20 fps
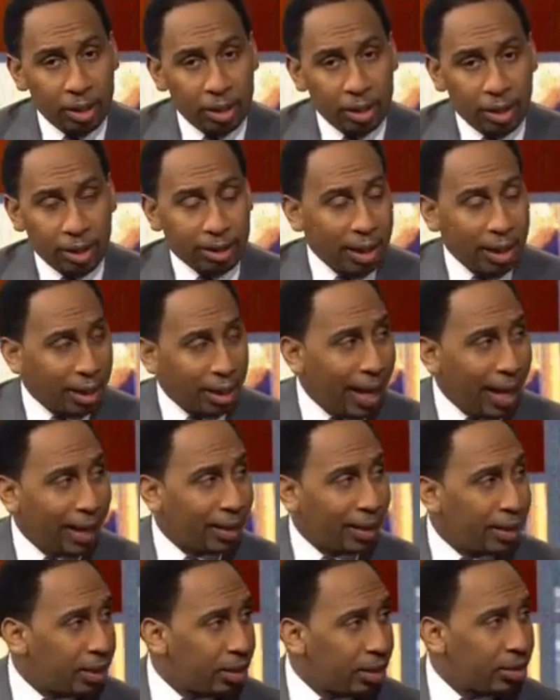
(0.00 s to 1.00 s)
The
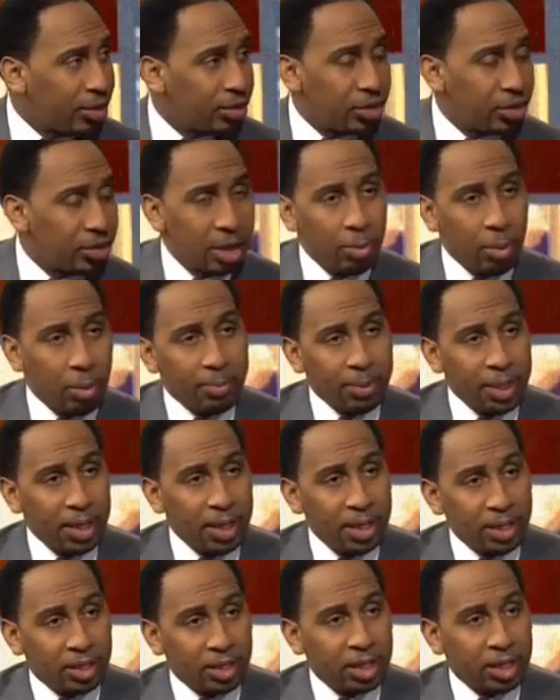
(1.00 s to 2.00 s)
likelihood is he will
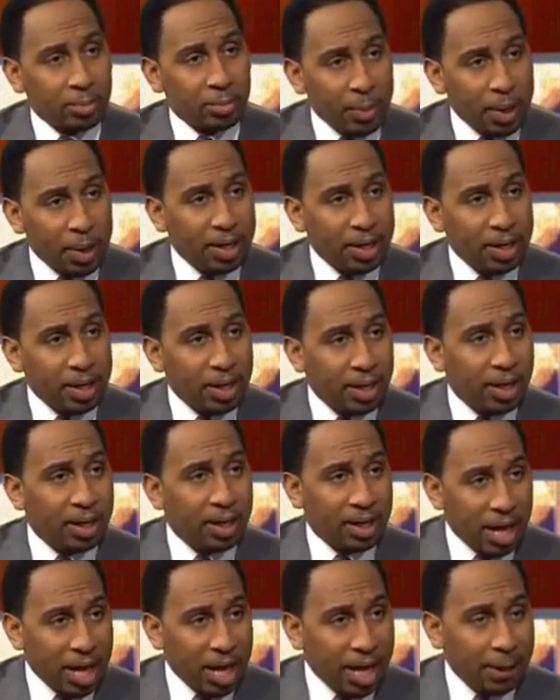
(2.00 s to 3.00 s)
be suspended a
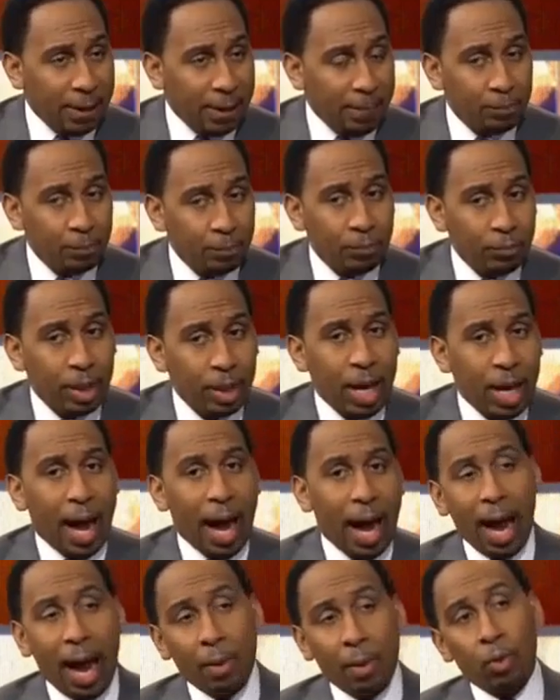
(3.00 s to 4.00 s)
game.
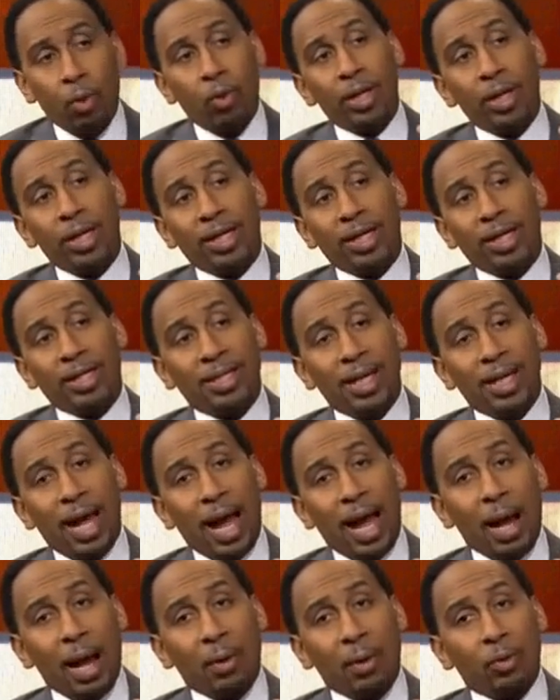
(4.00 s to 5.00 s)
I
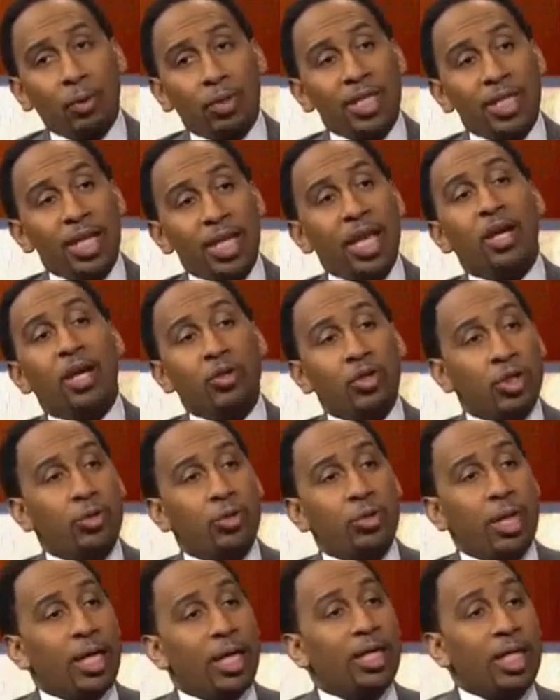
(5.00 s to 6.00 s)
will tell
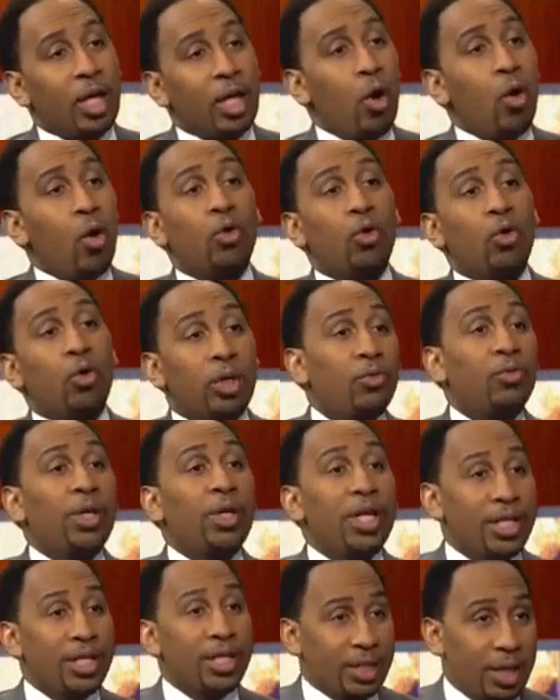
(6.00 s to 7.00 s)
you that the only
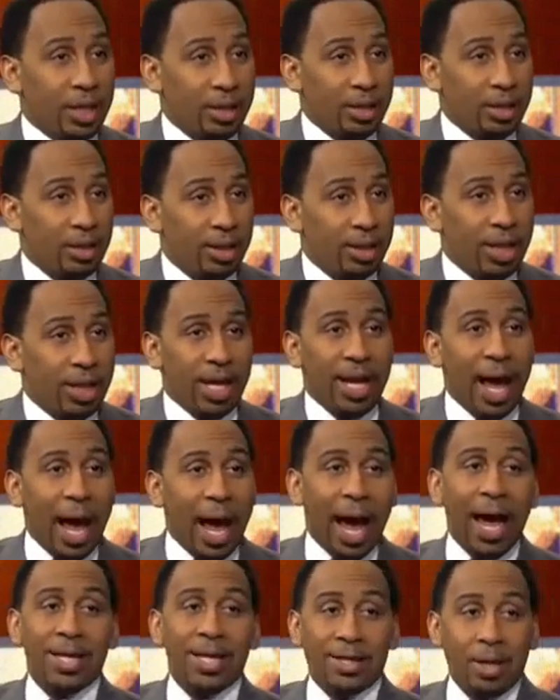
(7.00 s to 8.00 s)
reason that
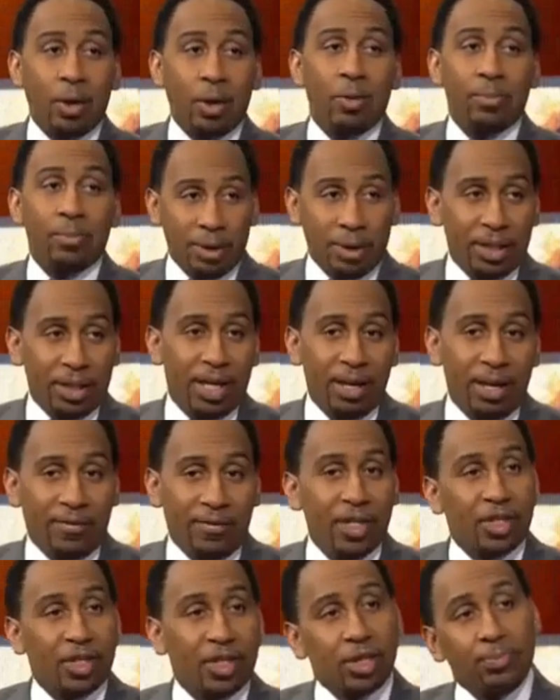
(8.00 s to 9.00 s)
I don't believe
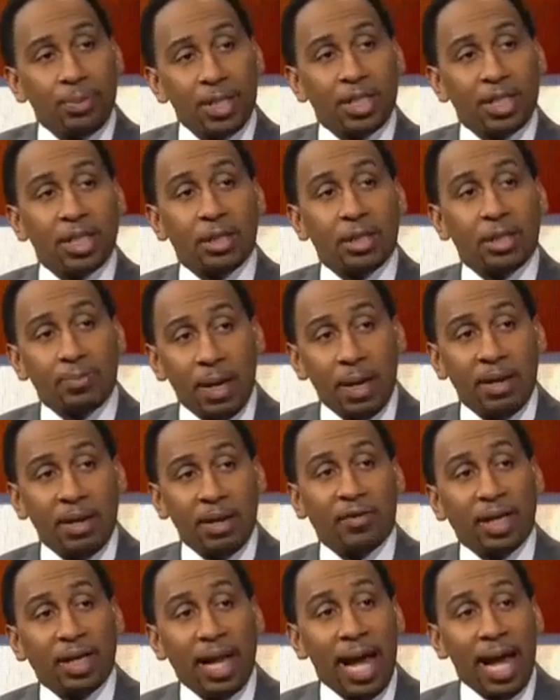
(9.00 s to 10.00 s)
he should be suspended for
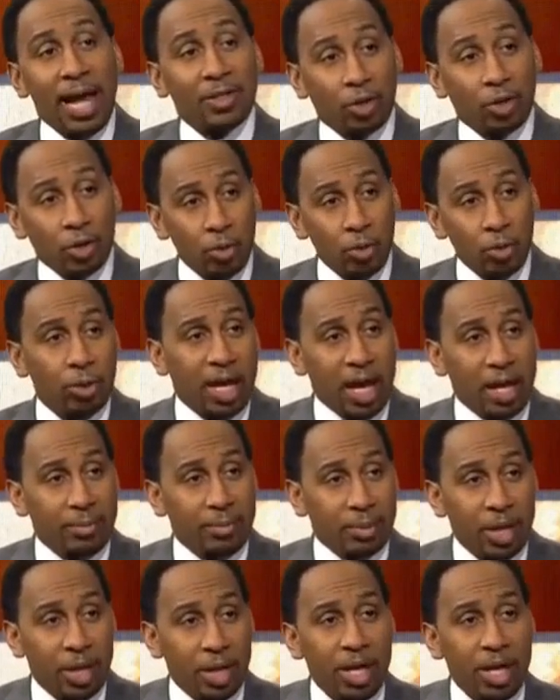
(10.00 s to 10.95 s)
the last 2 games